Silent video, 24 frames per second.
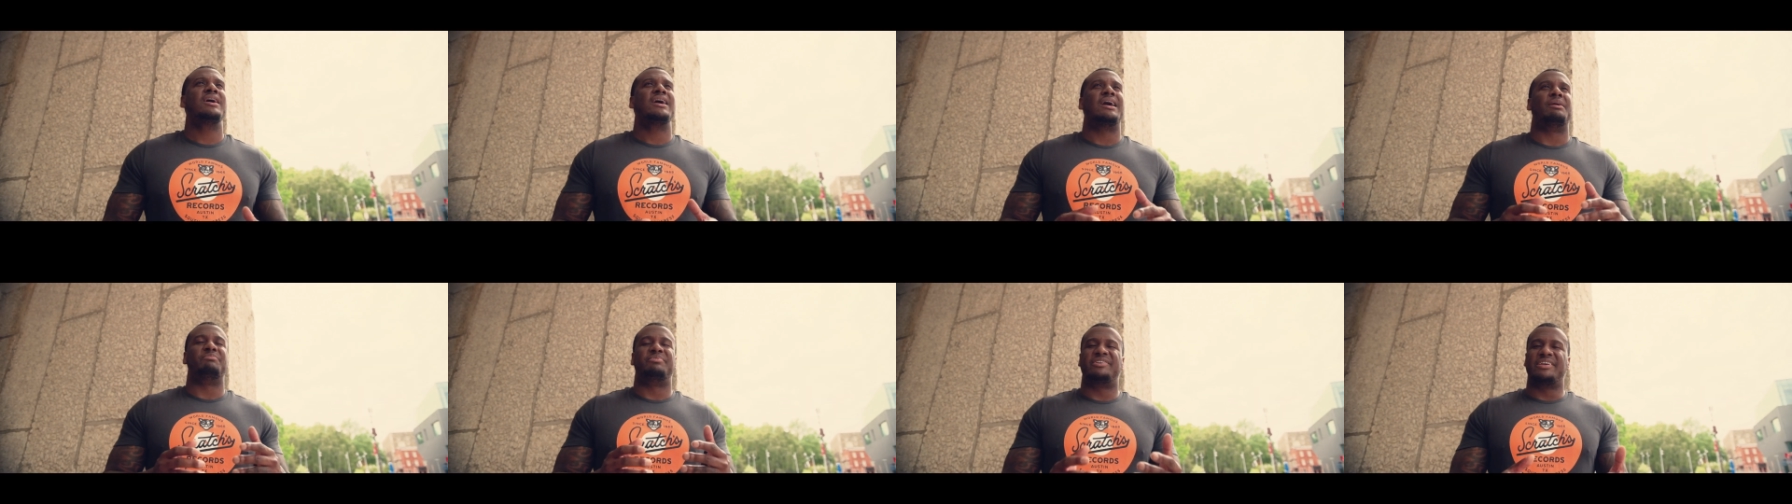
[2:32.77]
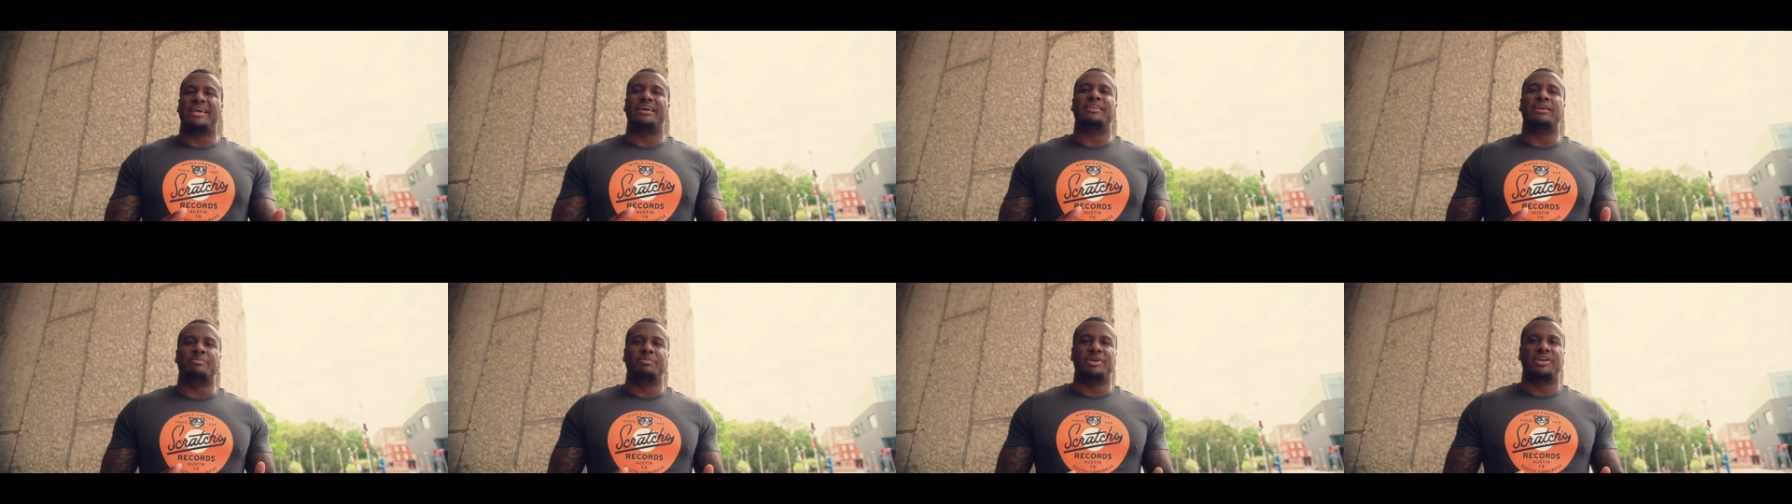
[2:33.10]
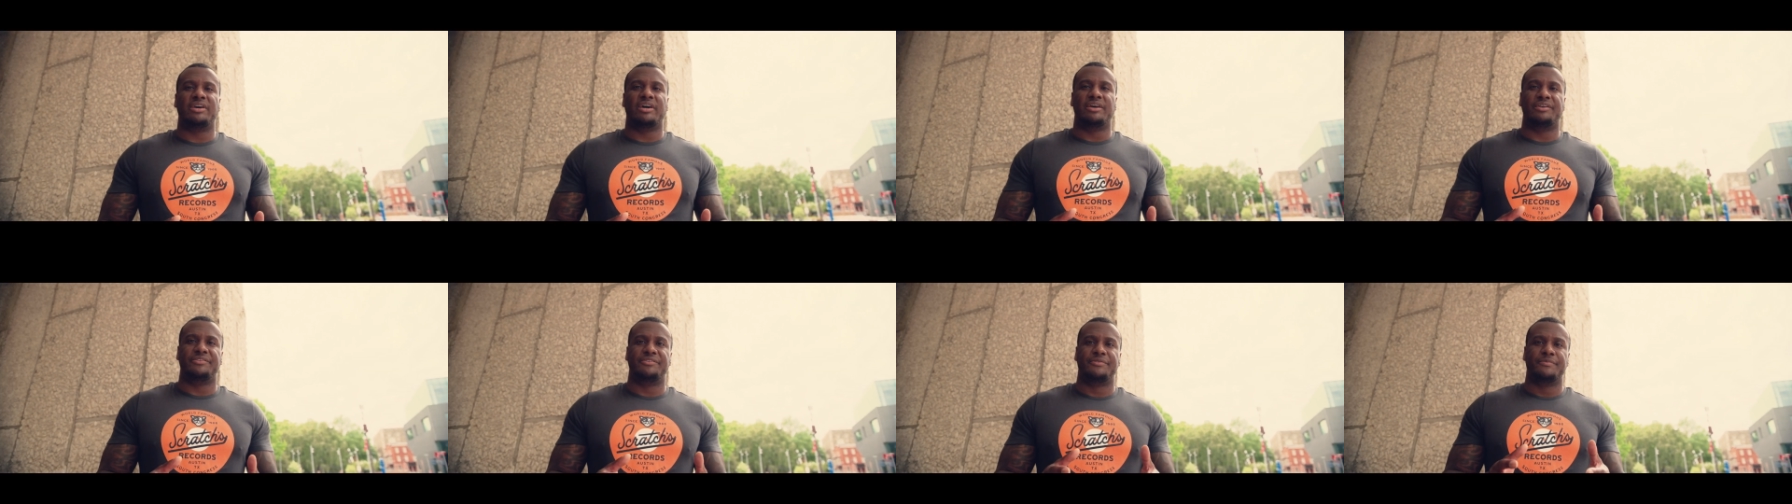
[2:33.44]
I'm saying that
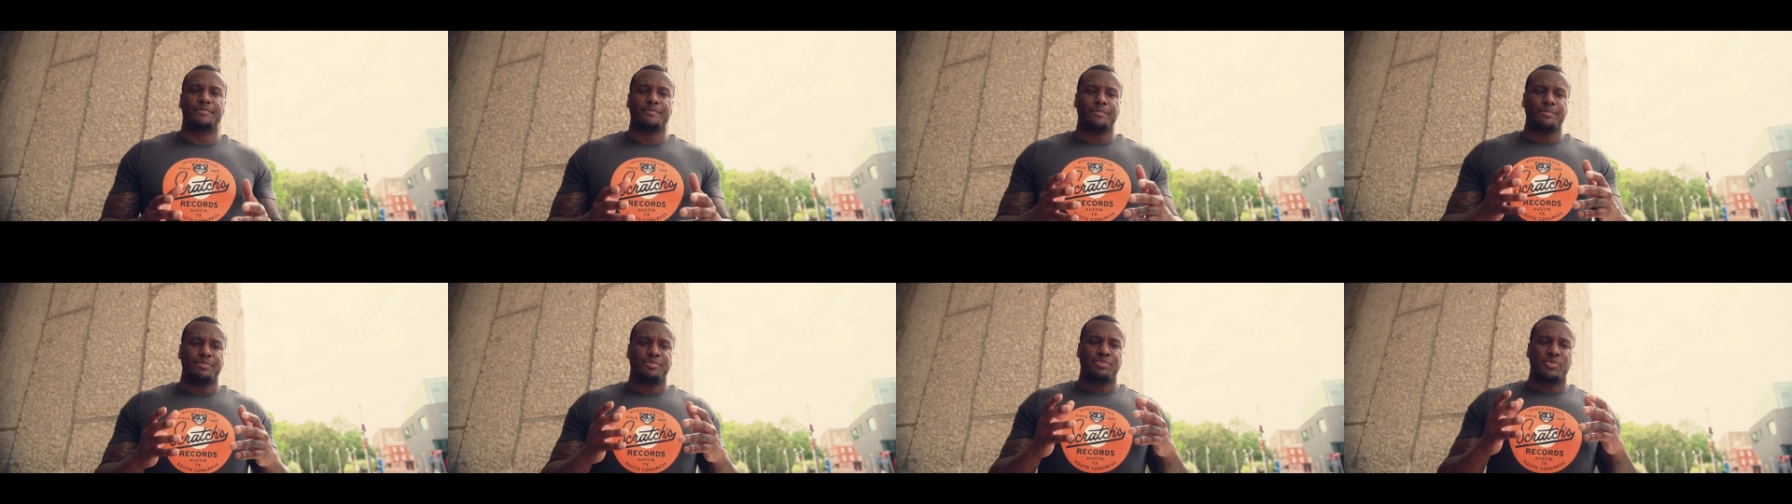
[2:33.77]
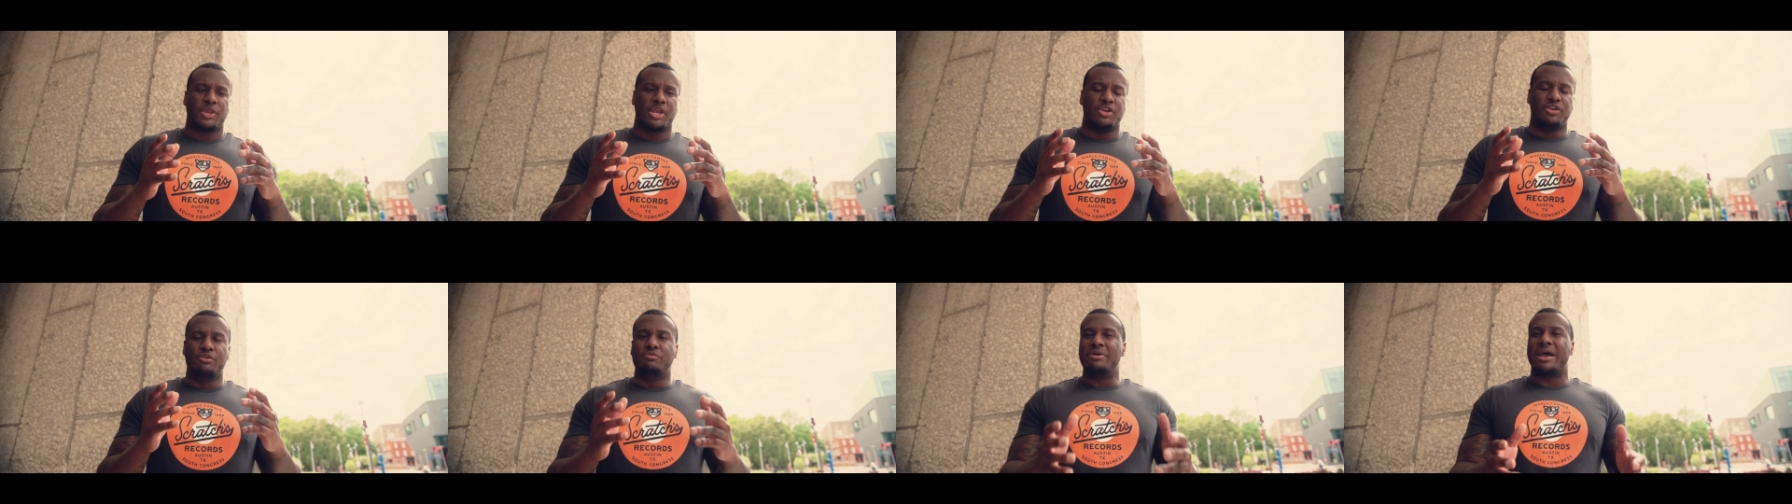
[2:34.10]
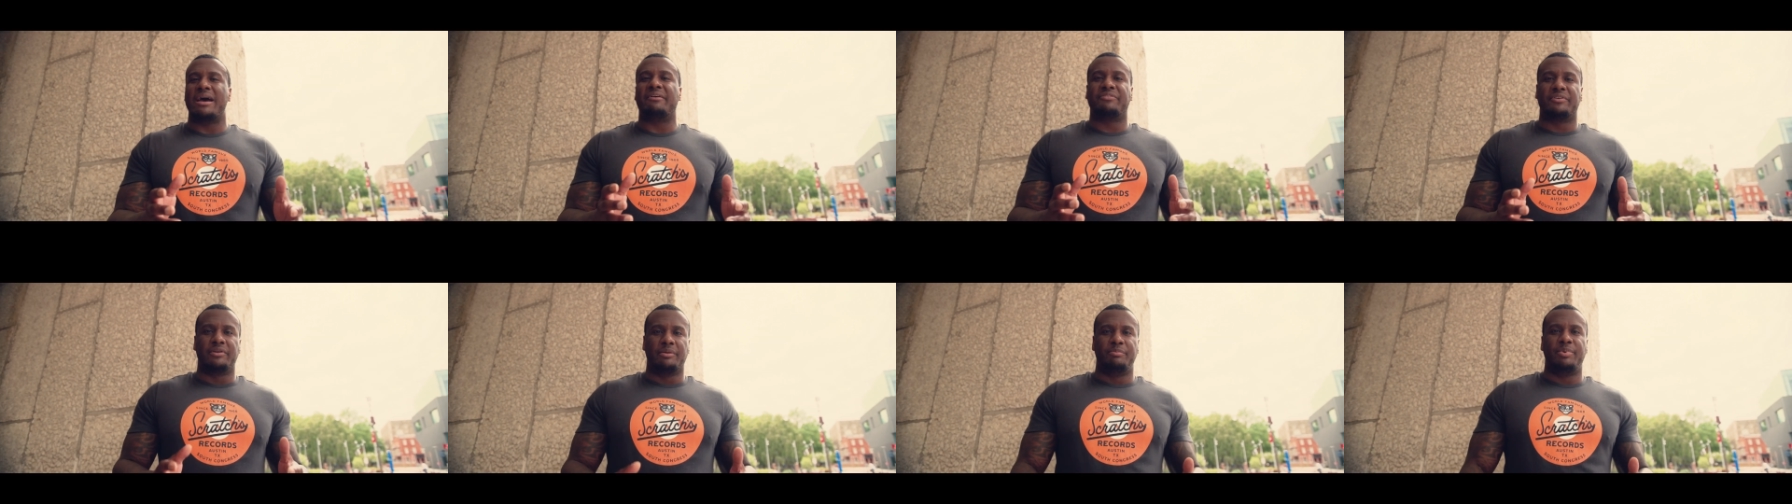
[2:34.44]
because you
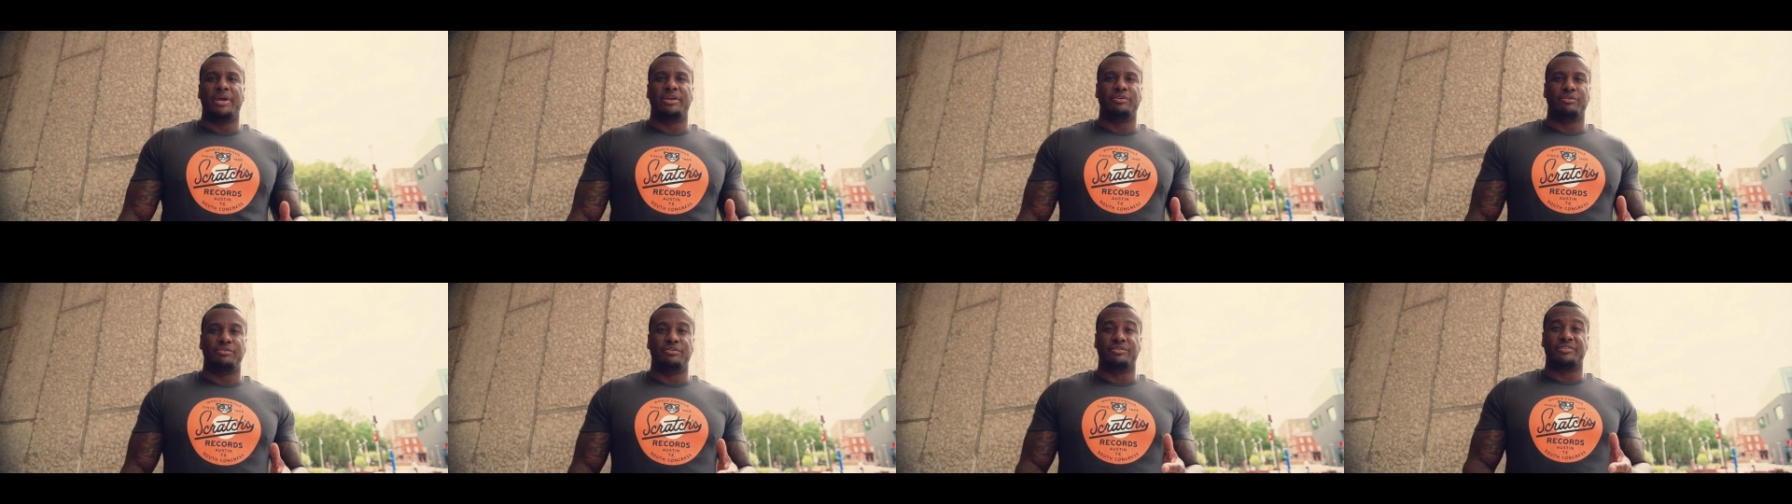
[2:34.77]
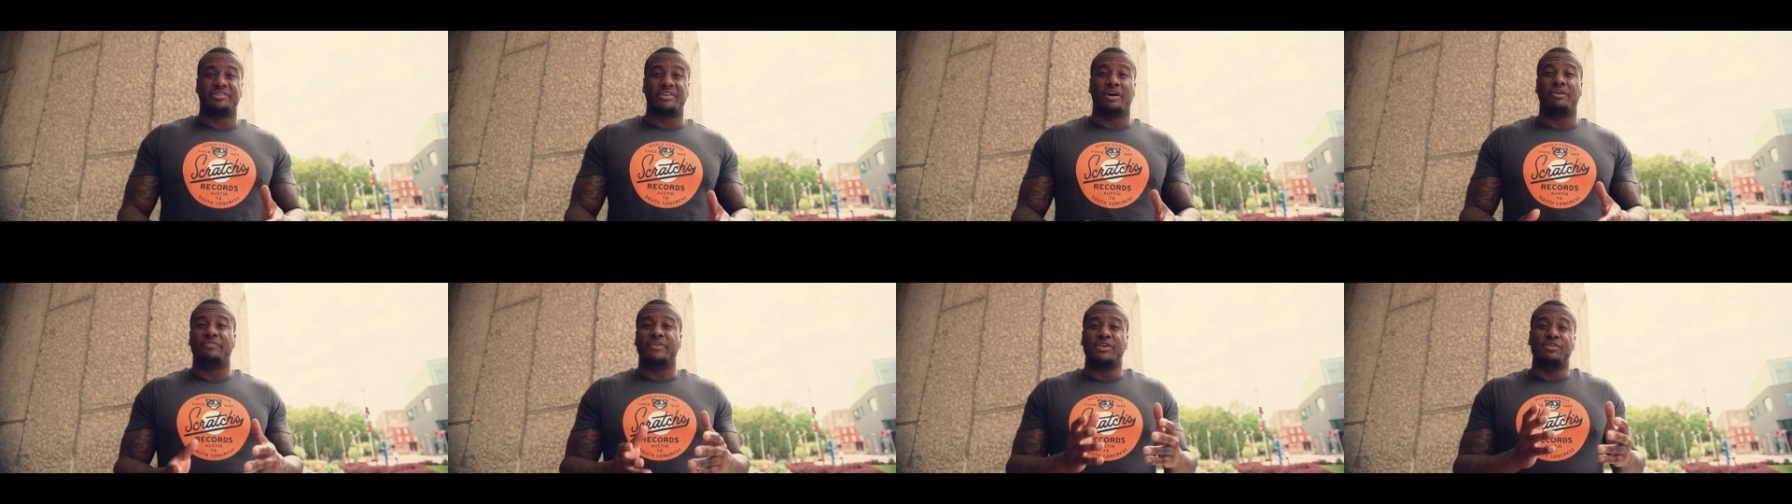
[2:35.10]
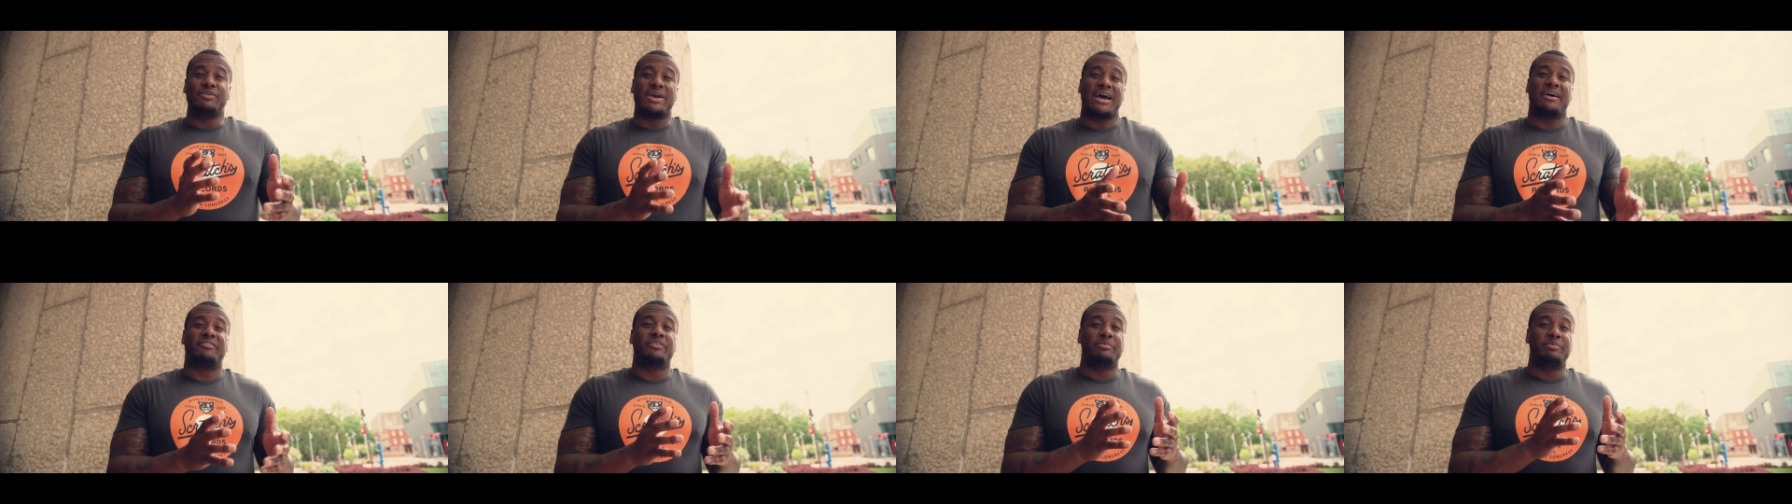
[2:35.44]
have to depend on yourself and you
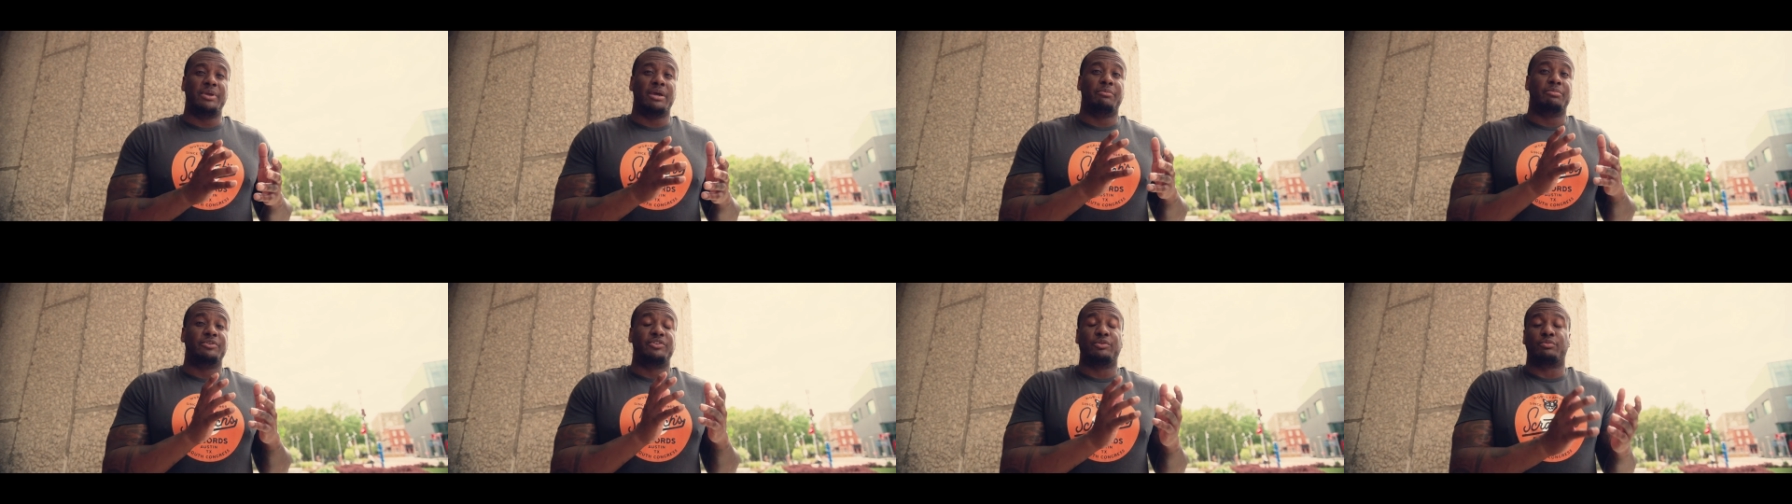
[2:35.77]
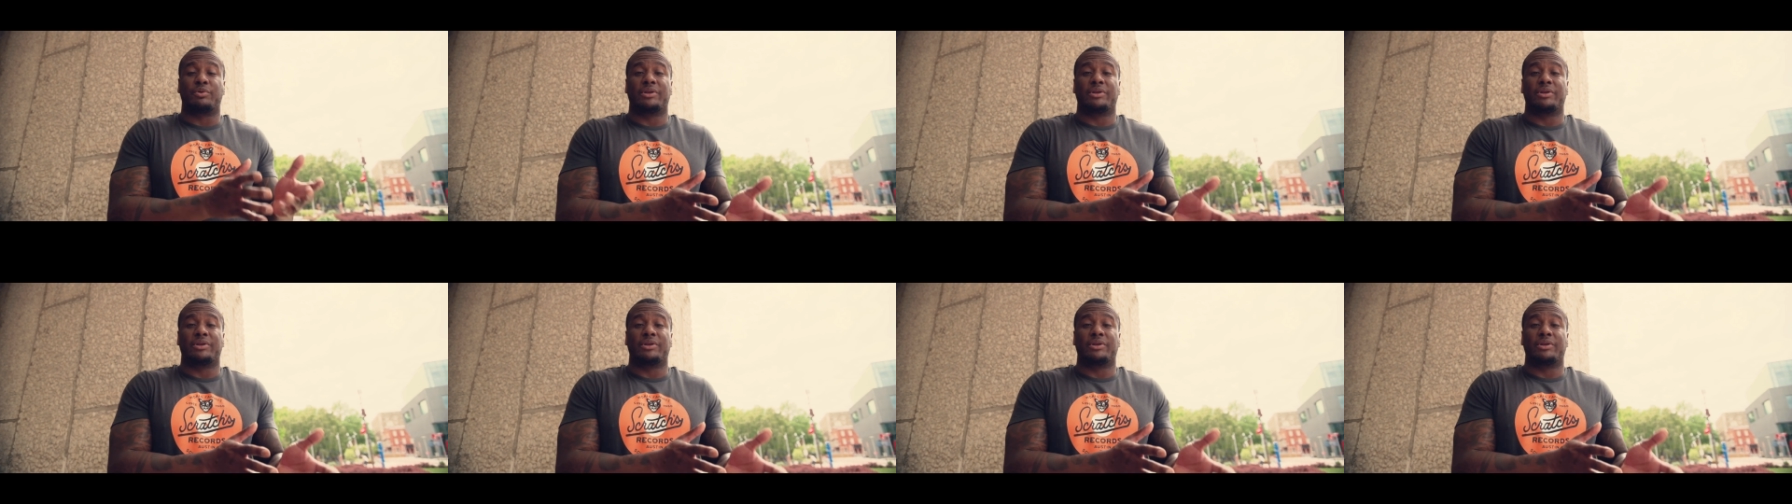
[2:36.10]
have to be able to